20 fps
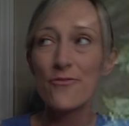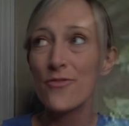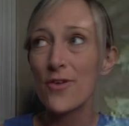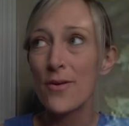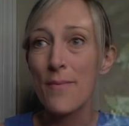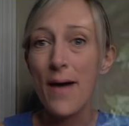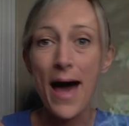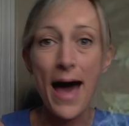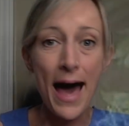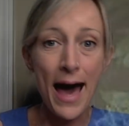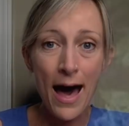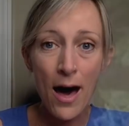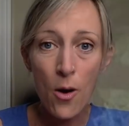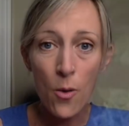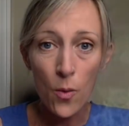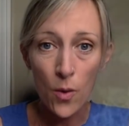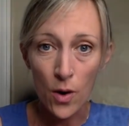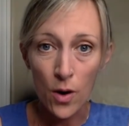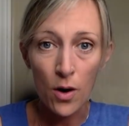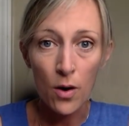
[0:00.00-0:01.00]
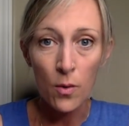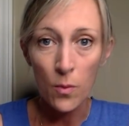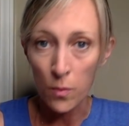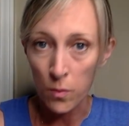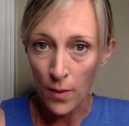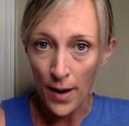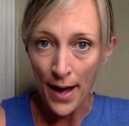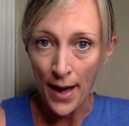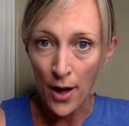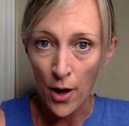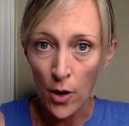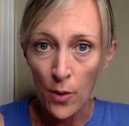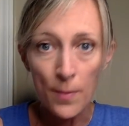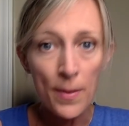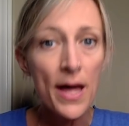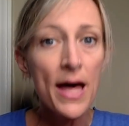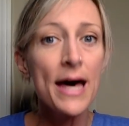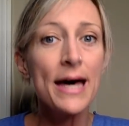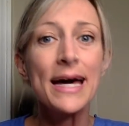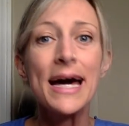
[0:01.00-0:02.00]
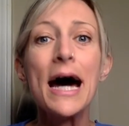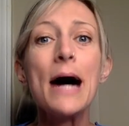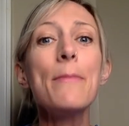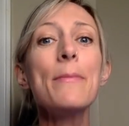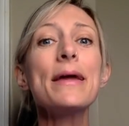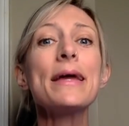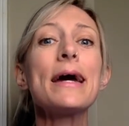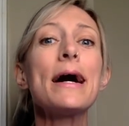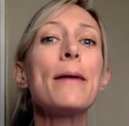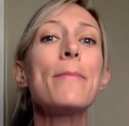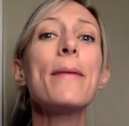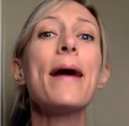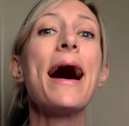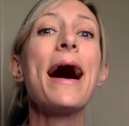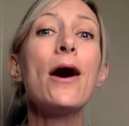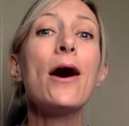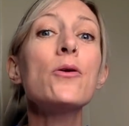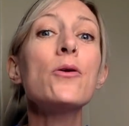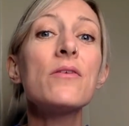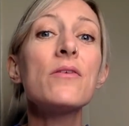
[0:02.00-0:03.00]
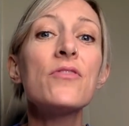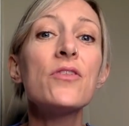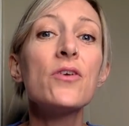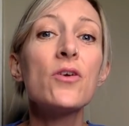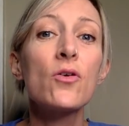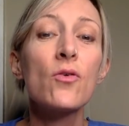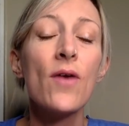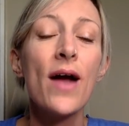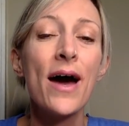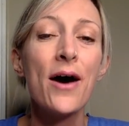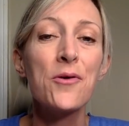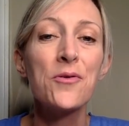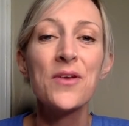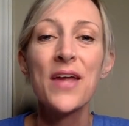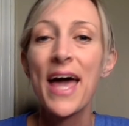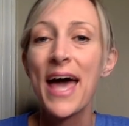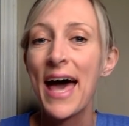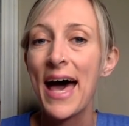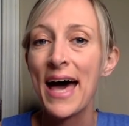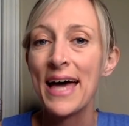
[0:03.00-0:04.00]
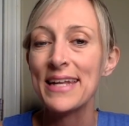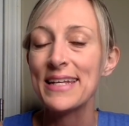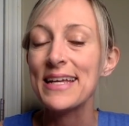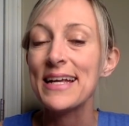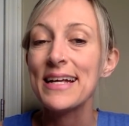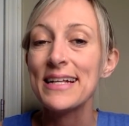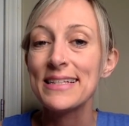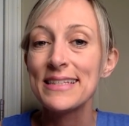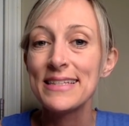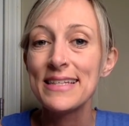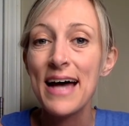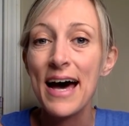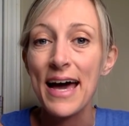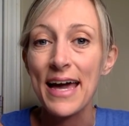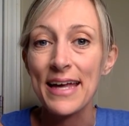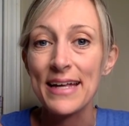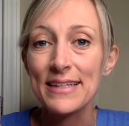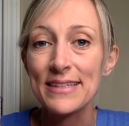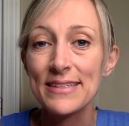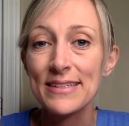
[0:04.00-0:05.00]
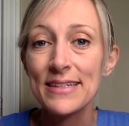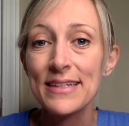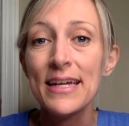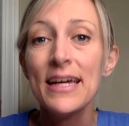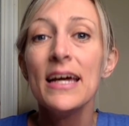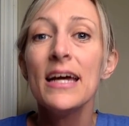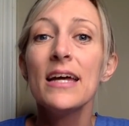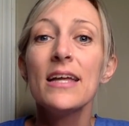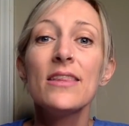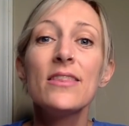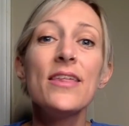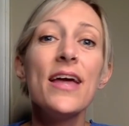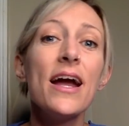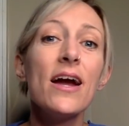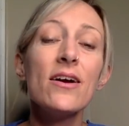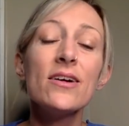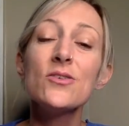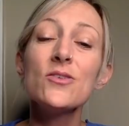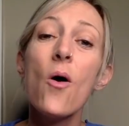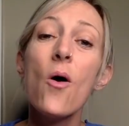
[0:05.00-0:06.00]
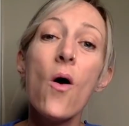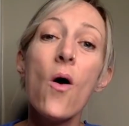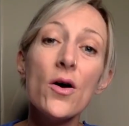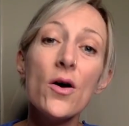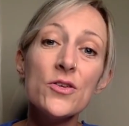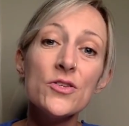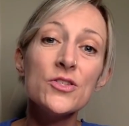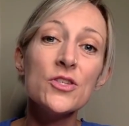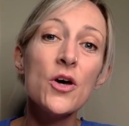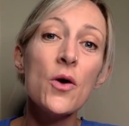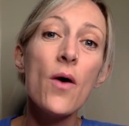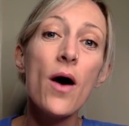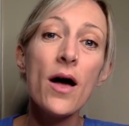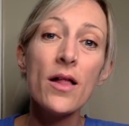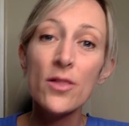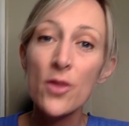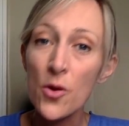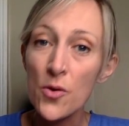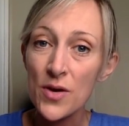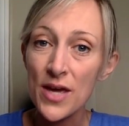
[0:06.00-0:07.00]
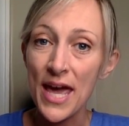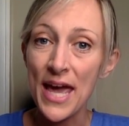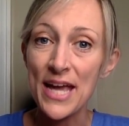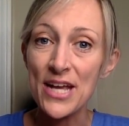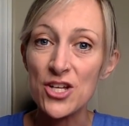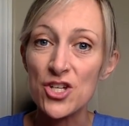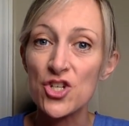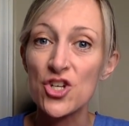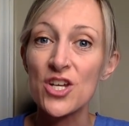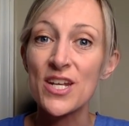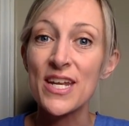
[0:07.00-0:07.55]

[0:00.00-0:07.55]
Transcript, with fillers: from our realm coming up out of the ground at night. There is also a location